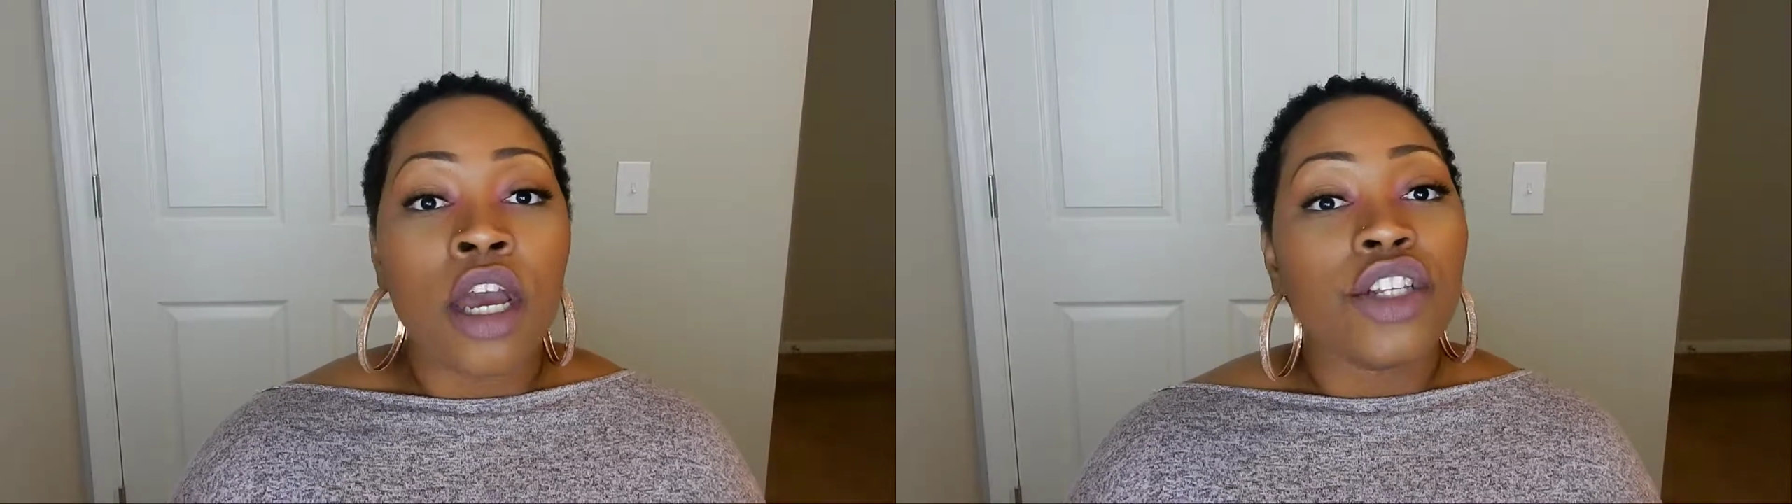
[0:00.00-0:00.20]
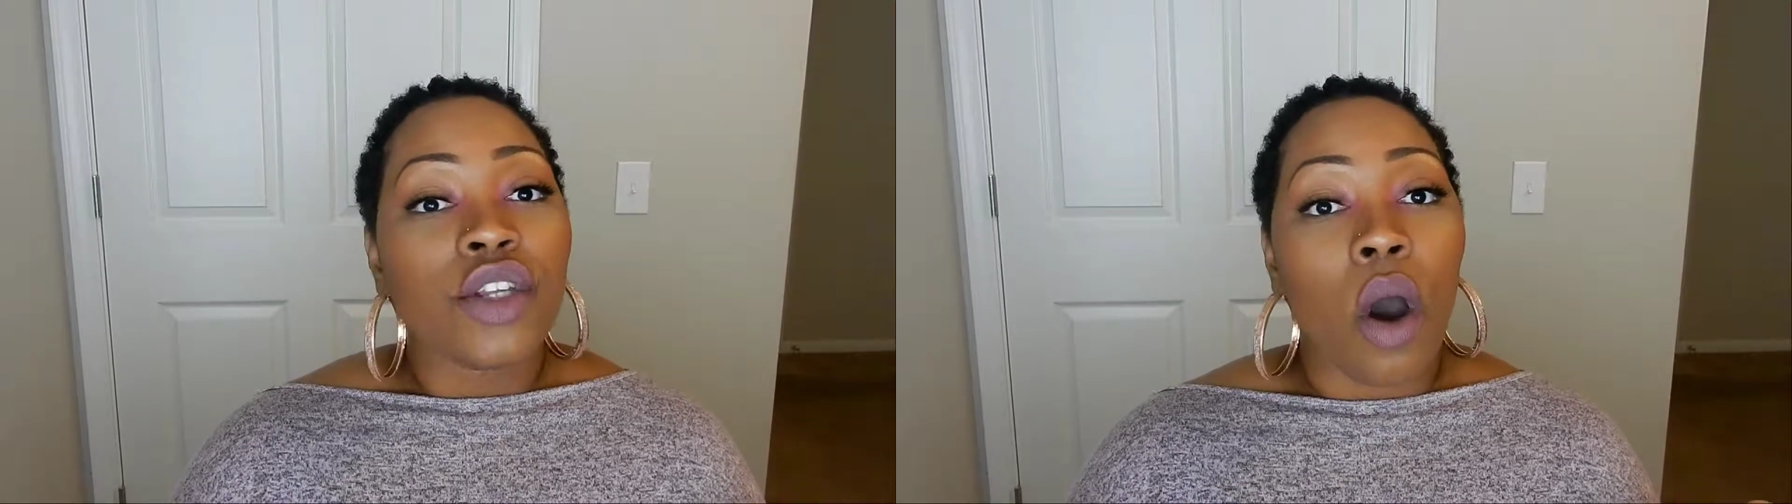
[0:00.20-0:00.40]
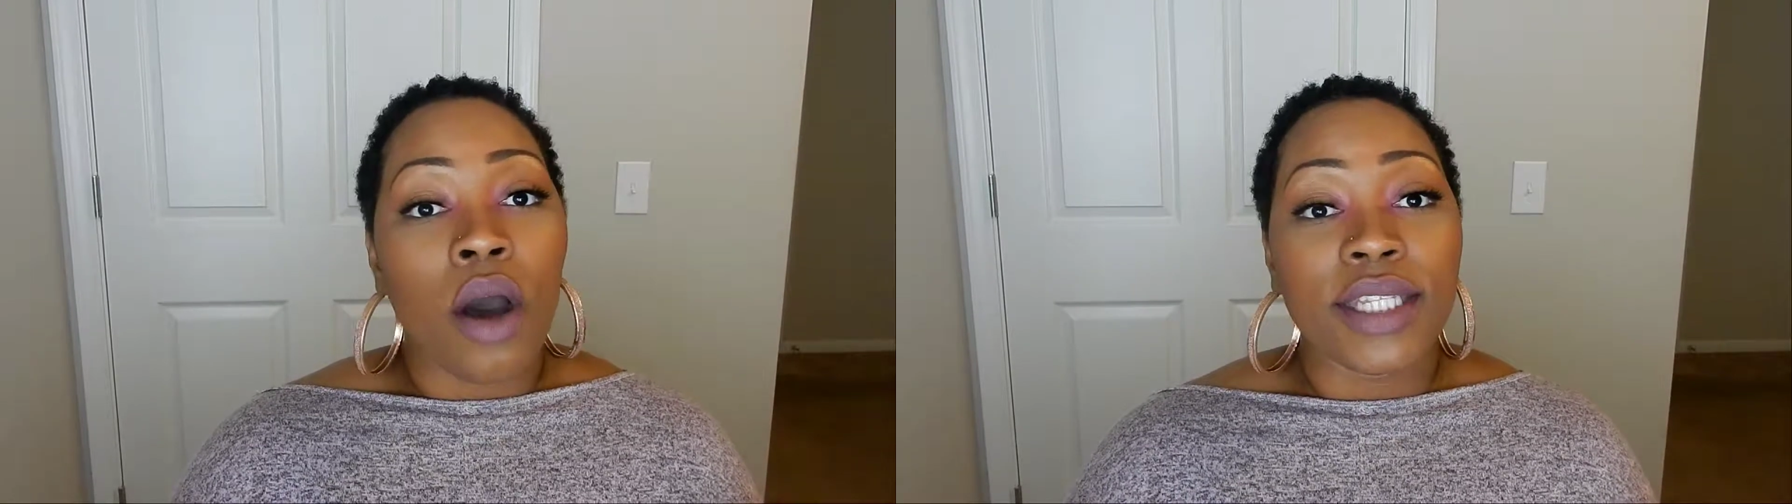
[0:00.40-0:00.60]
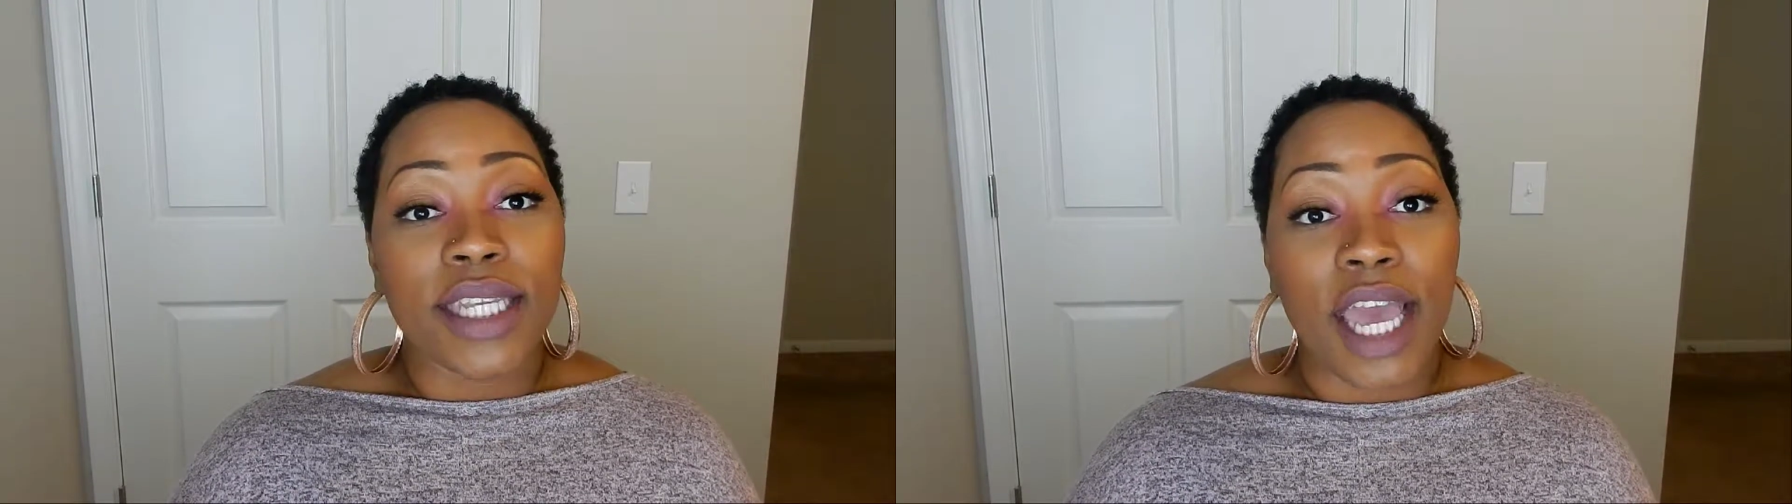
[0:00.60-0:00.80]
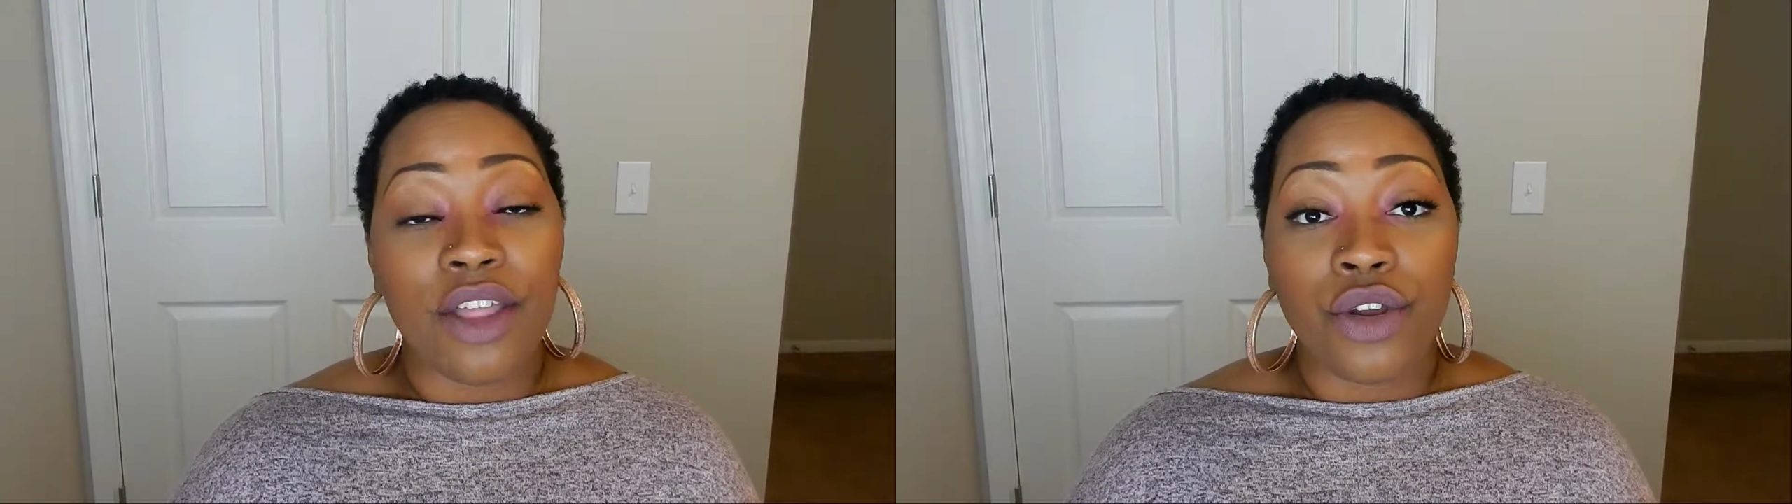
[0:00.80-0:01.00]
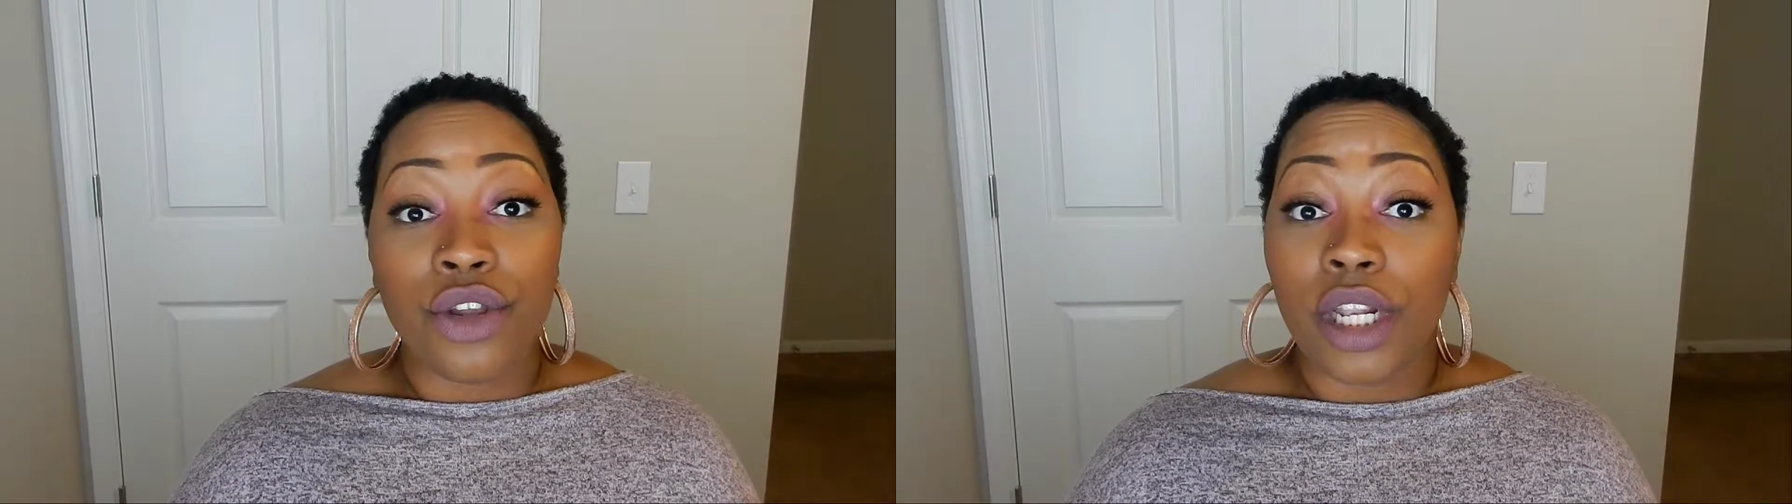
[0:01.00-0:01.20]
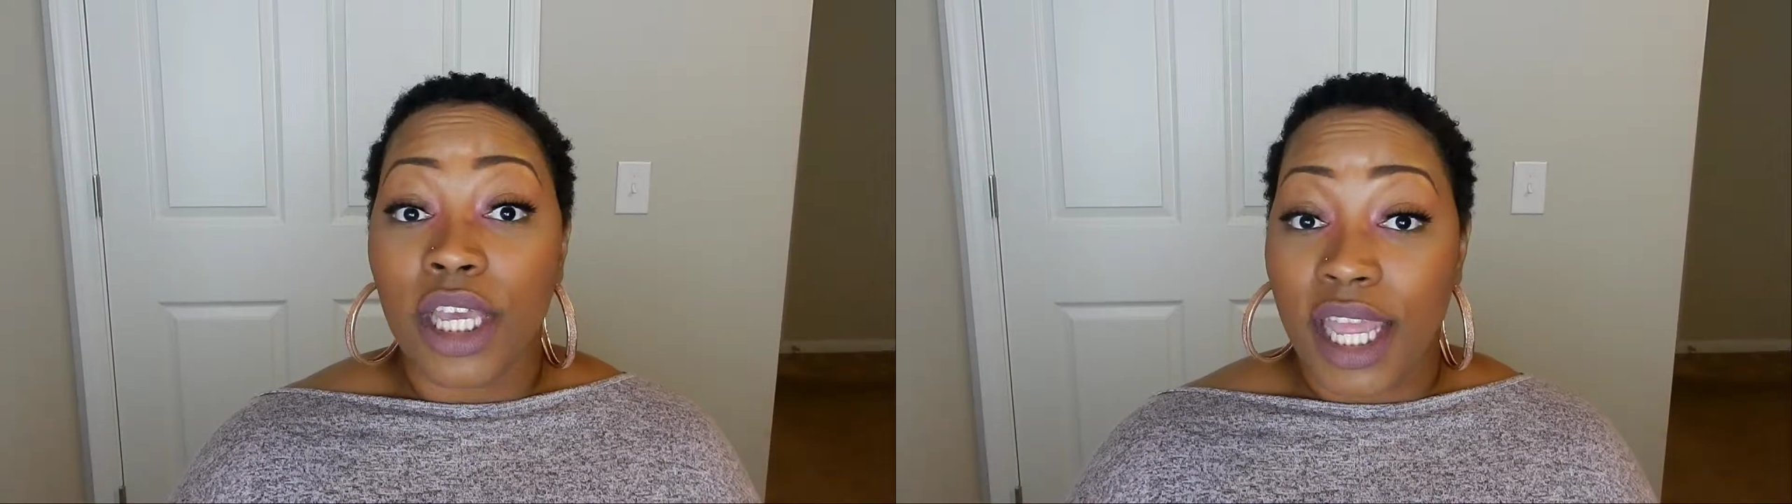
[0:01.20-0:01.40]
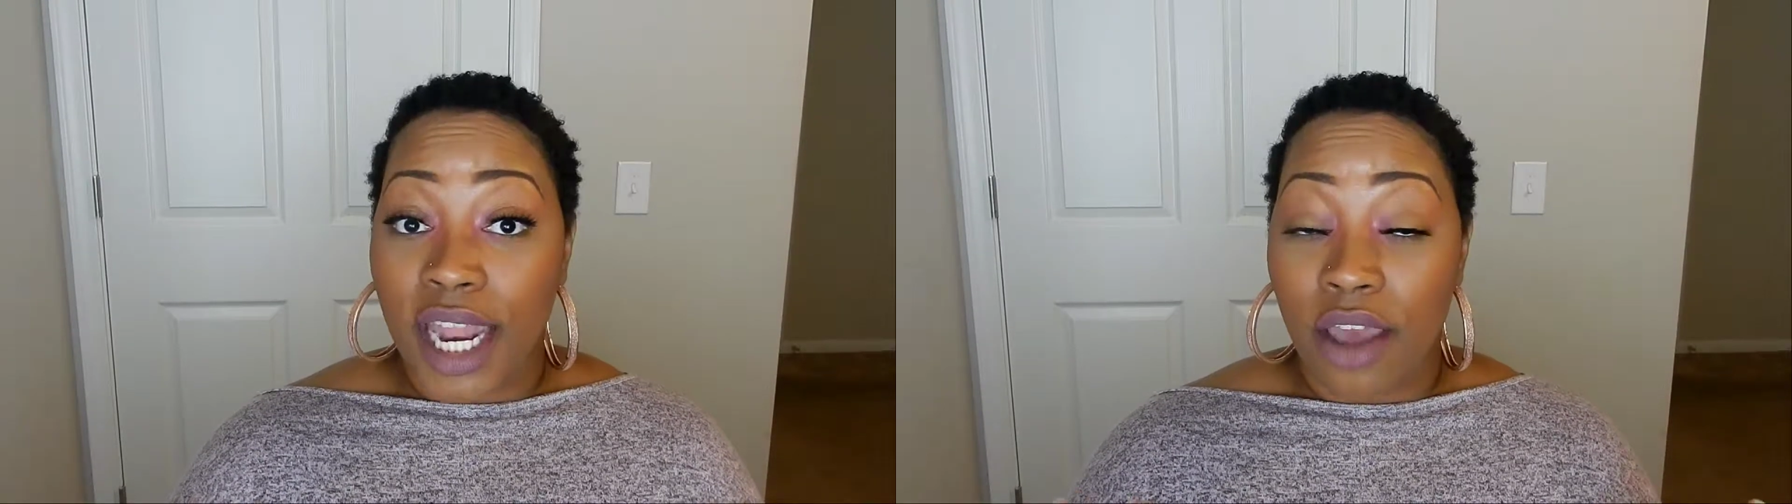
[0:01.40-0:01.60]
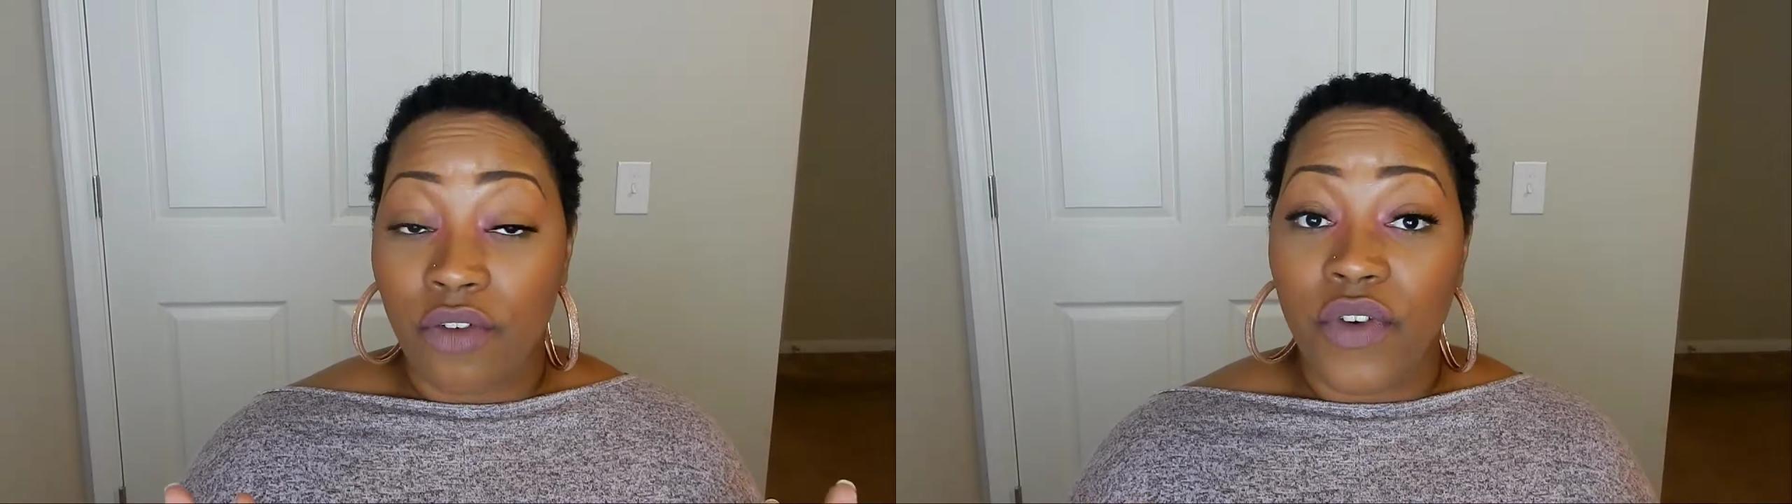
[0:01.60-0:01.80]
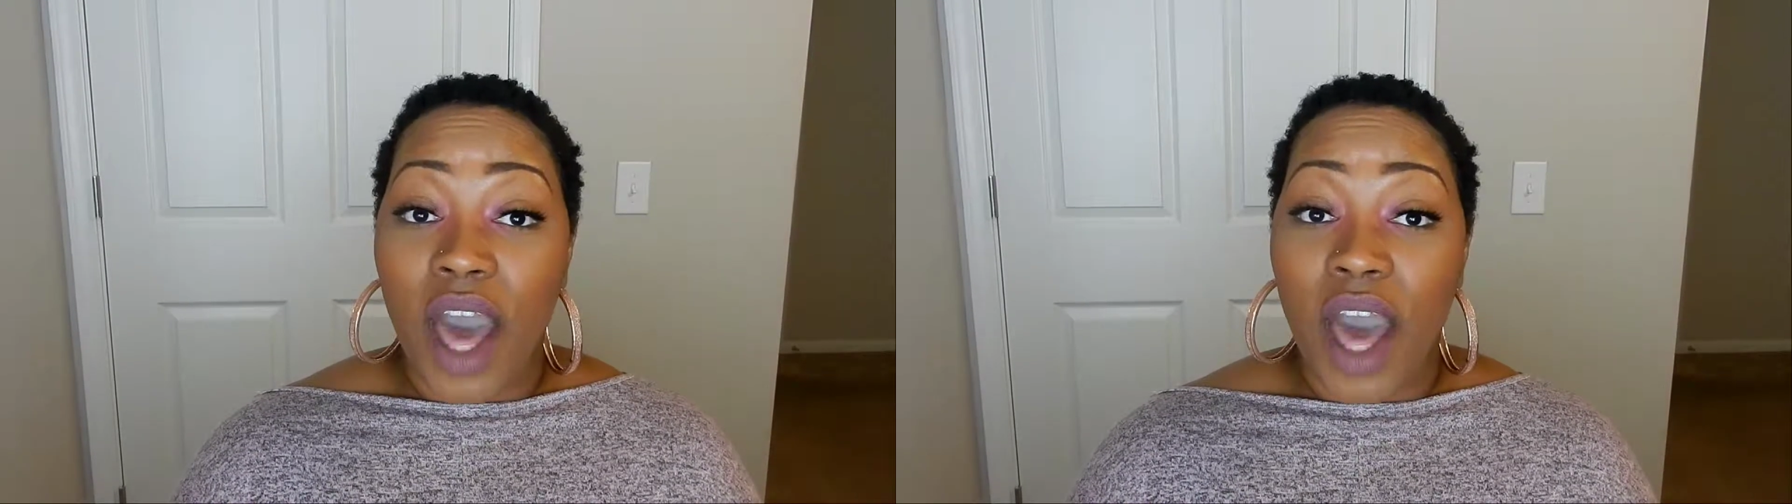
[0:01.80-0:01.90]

So altogether, you're looking at